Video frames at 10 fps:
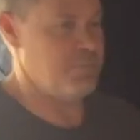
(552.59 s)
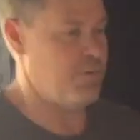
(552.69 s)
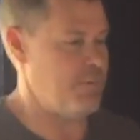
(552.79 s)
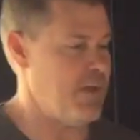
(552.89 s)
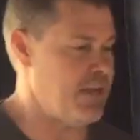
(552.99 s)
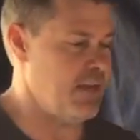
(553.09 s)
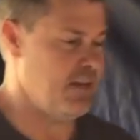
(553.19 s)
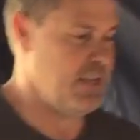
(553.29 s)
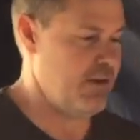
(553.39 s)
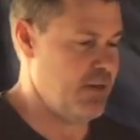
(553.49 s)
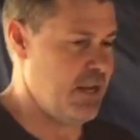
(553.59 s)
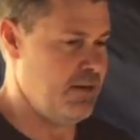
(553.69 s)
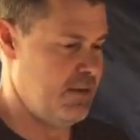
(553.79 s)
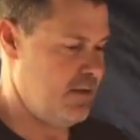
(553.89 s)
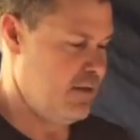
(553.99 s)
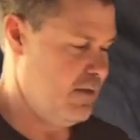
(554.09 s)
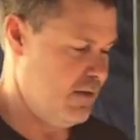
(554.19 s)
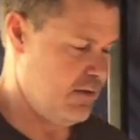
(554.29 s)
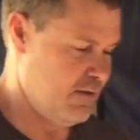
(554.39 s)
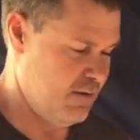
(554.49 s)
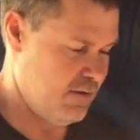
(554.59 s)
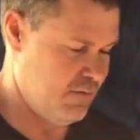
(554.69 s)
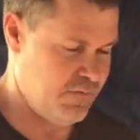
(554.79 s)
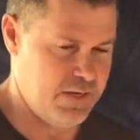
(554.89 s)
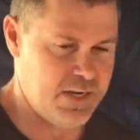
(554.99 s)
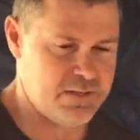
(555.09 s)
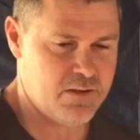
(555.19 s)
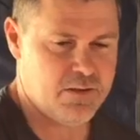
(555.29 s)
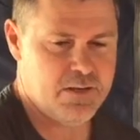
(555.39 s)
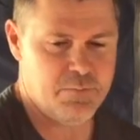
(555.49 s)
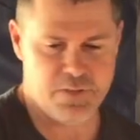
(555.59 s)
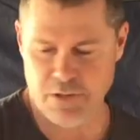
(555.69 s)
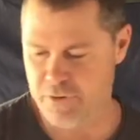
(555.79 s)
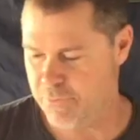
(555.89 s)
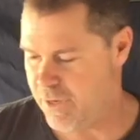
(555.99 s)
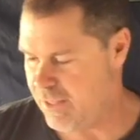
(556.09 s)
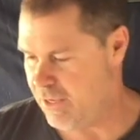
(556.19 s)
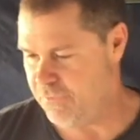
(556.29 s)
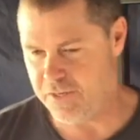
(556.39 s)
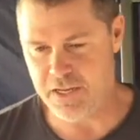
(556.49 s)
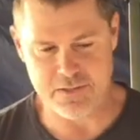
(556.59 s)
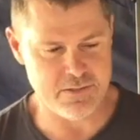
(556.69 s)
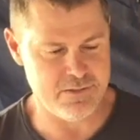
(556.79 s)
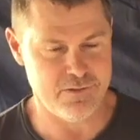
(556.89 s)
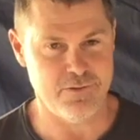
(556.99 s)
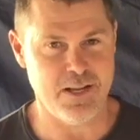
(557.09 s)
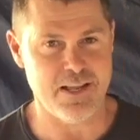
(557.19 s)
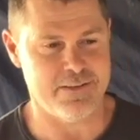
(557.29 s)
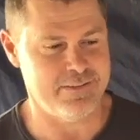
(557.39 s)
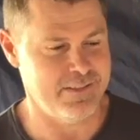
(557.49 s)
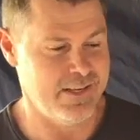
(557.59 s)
you can pop it back under here again for your next lot. Put that all the way there for your next. All done.